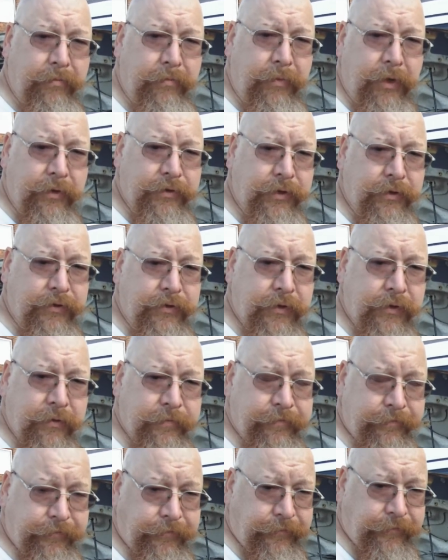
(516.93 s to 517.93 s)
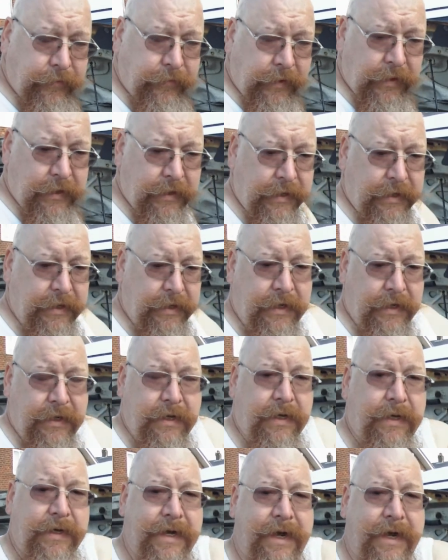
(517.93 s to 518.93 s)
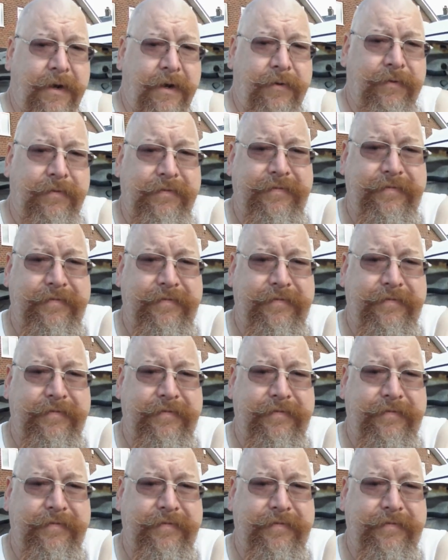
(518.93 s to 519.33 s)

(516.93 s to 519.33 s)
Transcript: motors. Now,